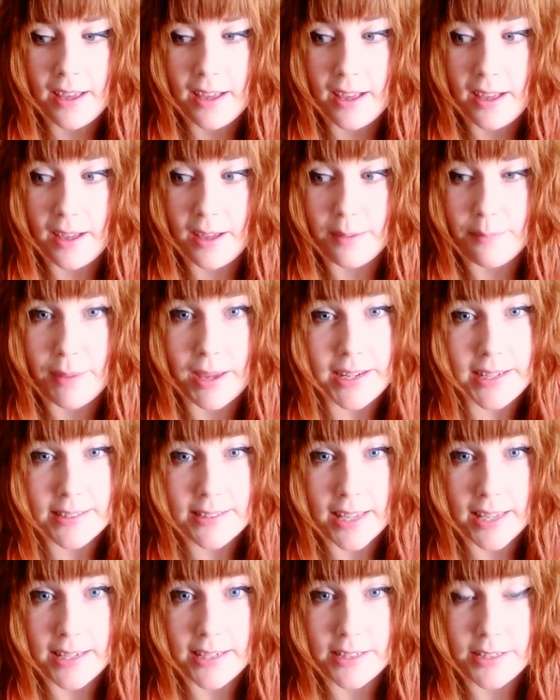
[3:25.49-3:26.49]
I
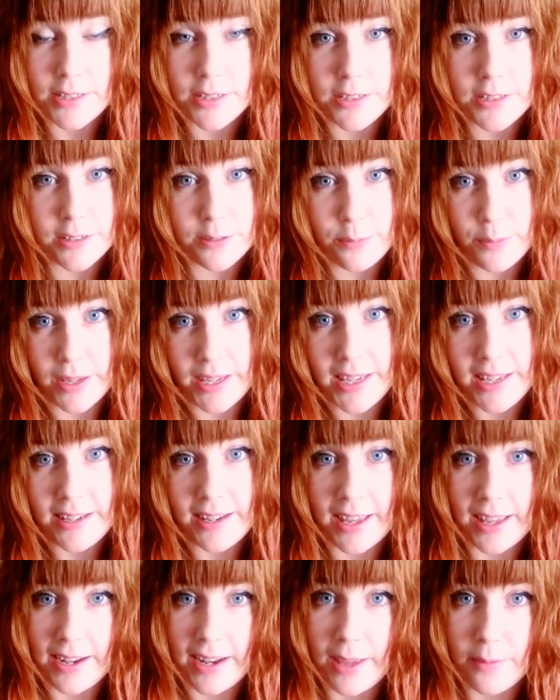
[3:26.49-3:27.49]
decided to just wing it
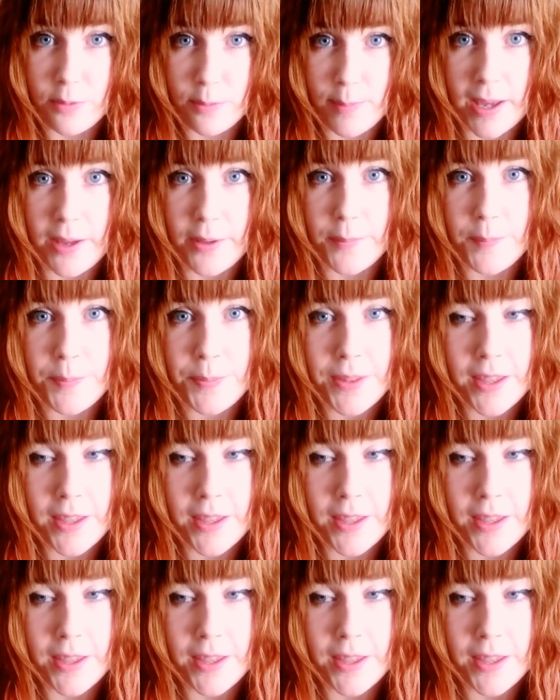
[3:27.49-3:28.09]
and have them out.